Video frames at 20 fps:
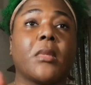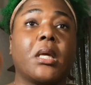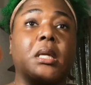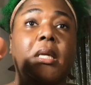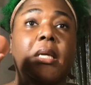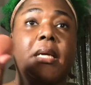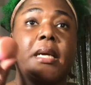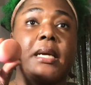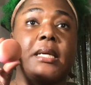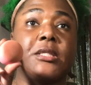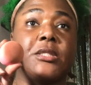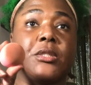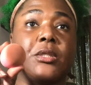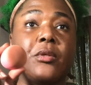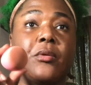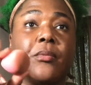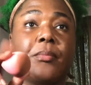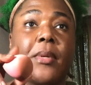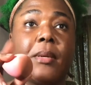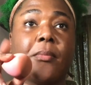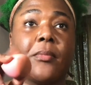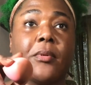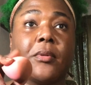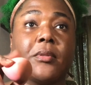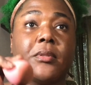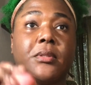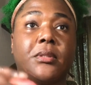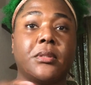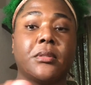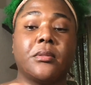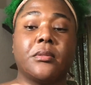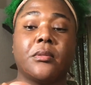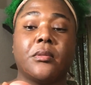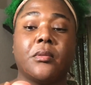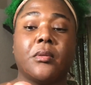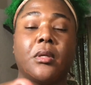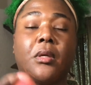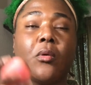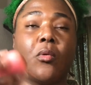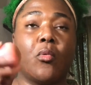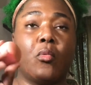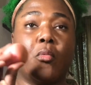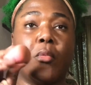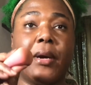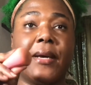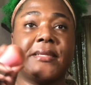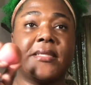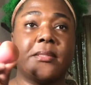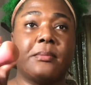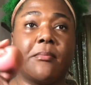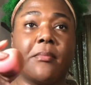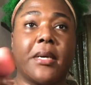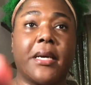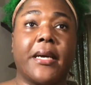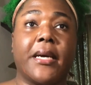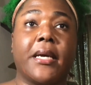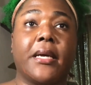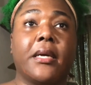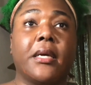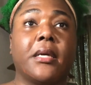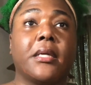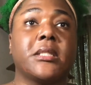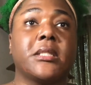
And I actually remember to wet my